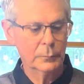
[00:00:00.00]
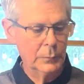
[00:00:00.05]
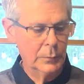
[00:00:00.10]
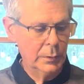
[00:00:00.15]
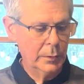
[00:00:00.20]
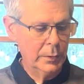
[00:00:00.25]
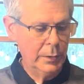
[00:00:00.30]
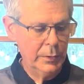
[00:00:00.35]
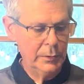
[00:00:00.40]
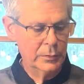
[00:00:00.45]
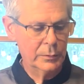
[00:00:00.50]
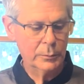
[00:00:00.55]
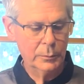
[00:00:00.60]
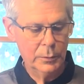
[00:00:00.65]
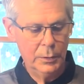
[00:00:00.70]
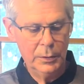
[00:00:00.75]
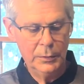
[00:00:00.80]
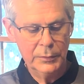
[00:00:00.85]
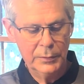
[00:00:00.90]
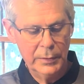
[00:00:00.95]
All right, so we're
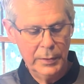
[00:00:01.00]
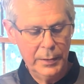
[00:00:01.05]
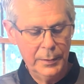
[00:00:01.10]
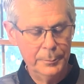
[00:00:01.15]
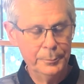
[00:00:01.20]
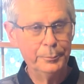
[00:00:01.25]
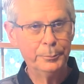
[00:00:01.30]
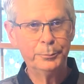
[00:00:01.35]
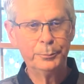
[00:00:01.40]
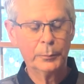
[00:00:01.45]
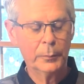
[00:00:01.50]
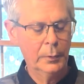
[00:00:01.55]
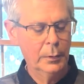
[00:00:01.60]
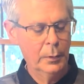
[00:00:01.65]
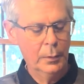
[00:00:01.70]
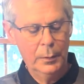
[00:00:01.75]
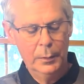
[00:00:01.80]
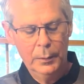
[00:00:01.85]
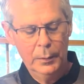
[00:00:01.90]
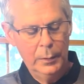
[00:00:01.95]
all set,
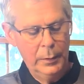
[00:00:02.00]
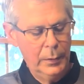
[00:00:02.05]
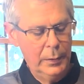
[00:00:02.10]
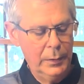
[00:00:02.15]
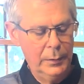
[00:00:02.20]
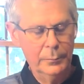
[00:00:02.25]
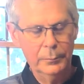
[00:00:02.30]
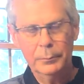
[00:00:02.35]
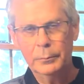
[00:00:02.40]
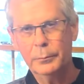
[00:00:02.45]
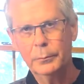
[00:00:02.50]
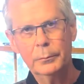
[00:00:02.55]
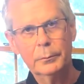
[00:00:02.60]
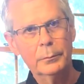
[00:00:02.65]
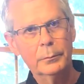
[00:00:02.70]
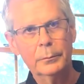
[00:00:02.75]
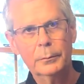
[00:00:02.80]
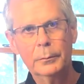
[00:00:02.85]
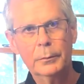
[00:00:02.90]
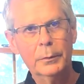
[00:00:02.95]
and
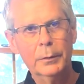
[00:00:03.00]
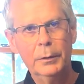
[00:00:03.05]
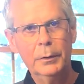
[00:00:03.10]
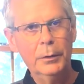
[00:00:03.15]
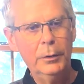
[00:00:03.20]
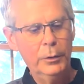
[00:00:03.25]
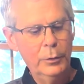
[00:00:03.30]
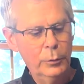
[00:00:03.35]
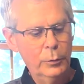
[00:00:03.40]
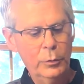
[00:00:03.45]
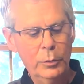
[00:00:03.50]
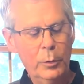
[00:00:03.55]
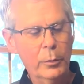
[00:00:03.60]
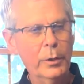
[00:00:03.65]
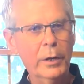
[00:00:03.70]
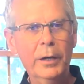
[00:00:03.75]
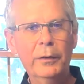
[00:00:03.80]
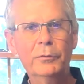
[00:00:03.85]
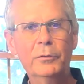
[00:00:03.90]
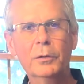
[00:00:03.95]
you don't
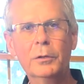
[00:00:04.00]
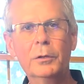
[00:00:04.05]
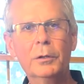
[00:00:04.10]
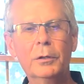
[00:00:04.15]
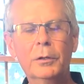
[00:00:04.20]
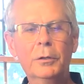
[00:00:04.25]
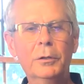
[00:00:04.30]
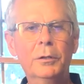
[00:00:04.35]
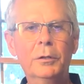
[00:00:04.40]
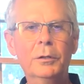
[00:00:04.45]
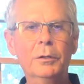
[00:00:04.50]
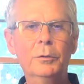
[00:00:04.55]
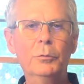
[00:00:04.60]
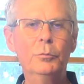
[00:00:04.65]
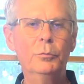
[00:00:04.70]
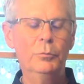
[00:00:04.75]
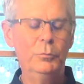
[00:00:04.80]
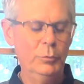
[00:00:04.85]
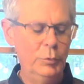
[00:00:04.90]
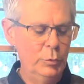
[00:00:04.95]
have to,
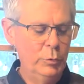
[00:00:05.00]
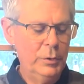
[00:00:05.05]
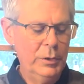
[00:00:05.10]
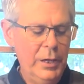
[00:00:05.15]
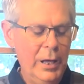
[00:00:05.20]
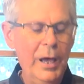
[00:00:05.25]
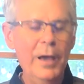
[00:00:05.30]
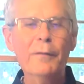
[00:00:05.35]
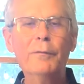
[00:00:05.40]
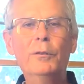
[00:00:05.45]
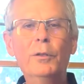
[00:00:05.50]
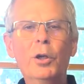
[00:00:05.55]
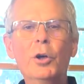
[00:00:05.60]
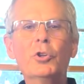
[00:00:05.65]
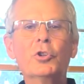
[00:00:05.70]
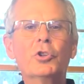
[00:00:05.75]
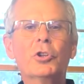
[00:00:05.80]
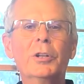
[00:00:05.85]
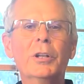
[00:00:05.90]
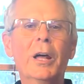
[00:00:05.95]
you can have
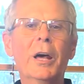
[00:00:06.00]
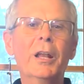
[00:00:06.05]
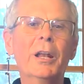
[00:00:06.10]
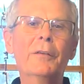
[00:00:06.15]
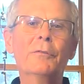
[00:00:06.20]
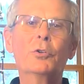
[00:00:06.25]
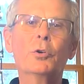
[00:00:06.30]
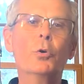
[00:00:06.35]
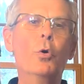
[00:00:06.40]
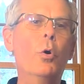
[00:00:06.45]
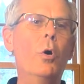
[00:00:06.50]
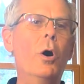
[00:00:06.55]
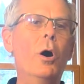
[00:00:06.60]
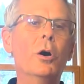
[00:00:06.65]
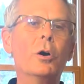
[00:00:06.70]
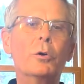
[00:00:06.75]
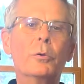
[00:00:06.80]
lunch and not have to go all